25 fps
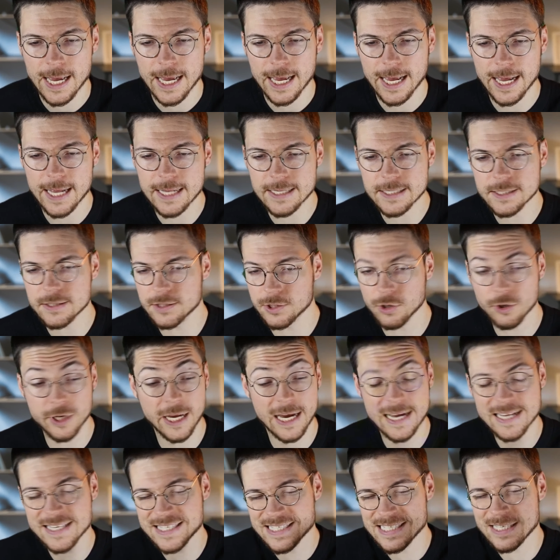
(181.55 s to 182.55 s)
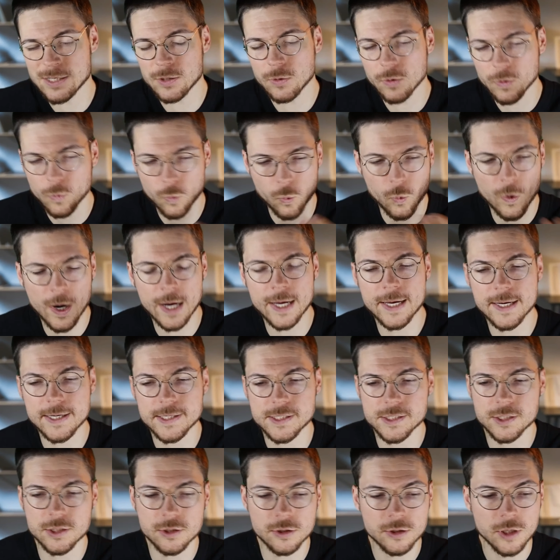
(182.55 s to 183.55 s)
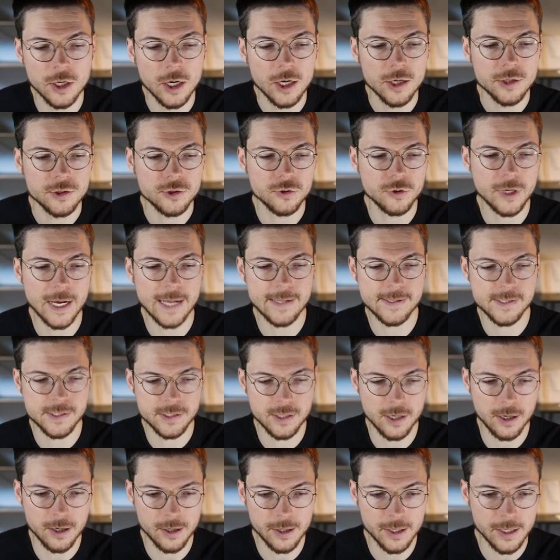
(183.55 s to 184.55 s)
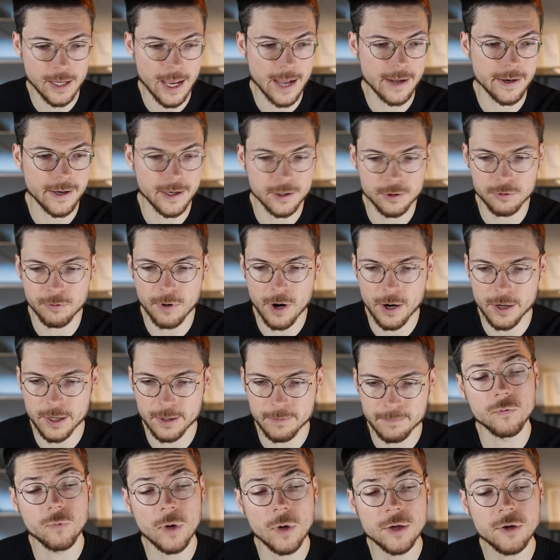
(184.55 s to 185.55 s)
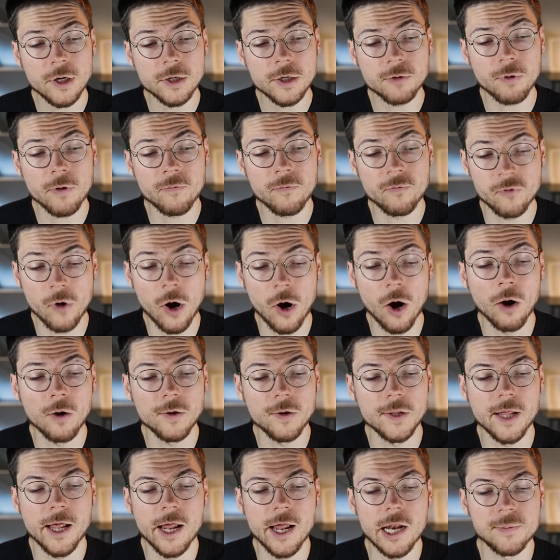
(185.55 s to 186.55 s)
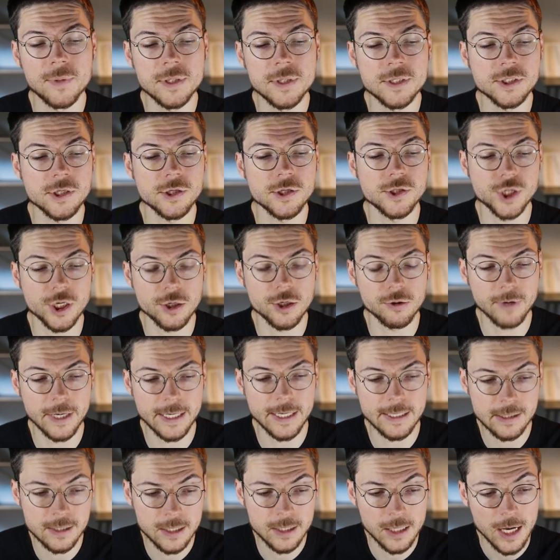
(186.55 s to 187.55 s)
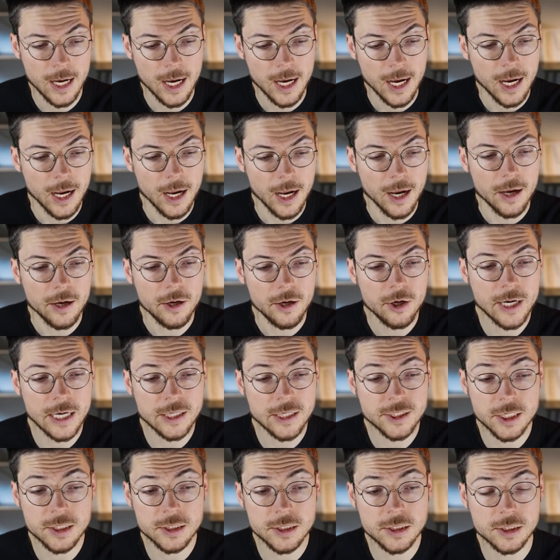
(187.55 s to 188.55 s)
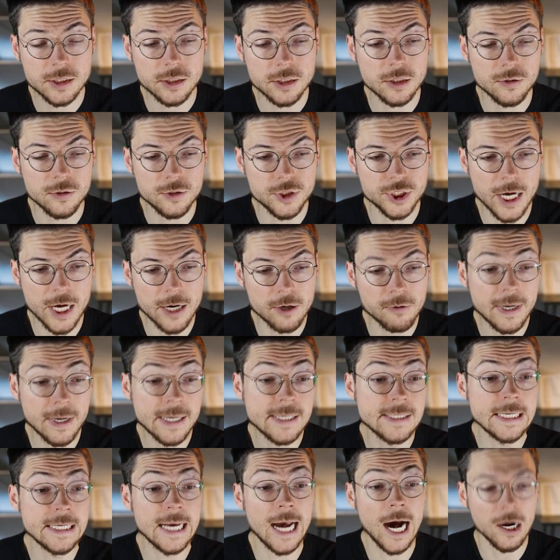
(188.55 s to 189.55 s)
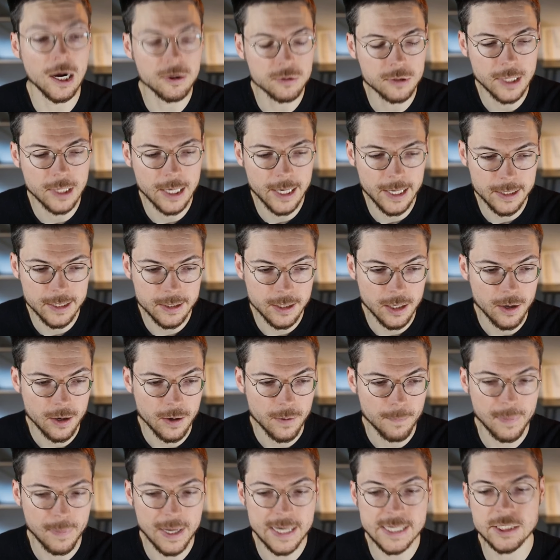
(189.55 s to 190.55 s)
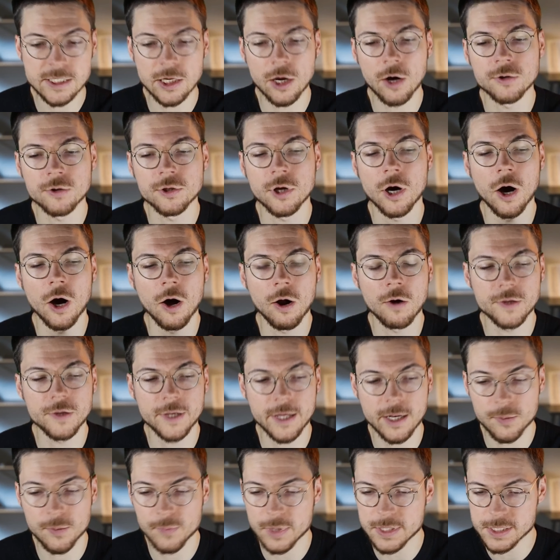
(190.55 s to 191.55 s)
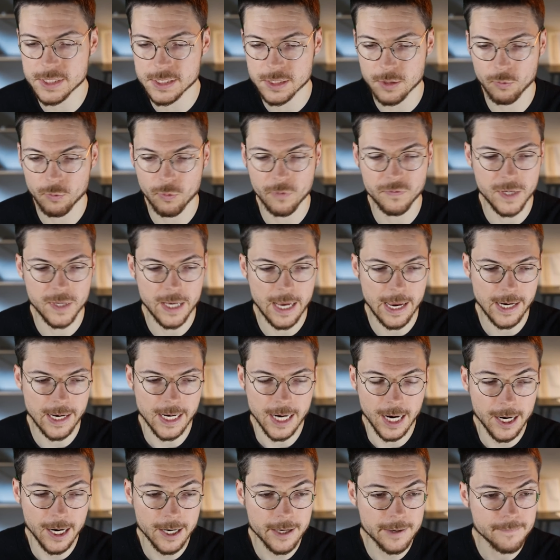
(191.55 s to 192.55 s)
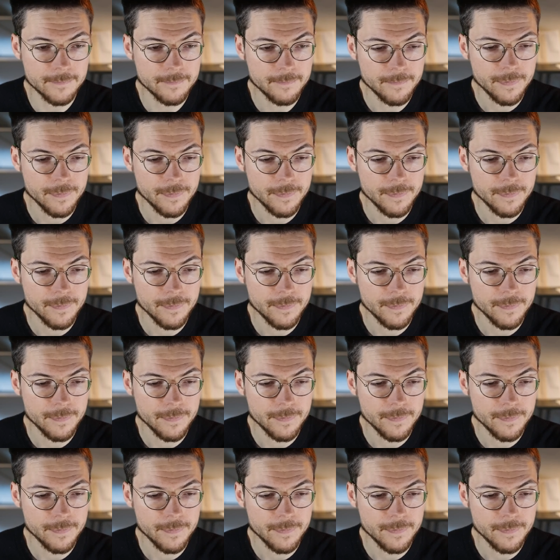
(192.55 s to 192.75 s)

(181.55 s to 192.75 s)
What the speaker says: And so yeah, it's way easier to get started and get it running. When you agree with all the elements generated, you can just generate the outline based on all the elements with the AI.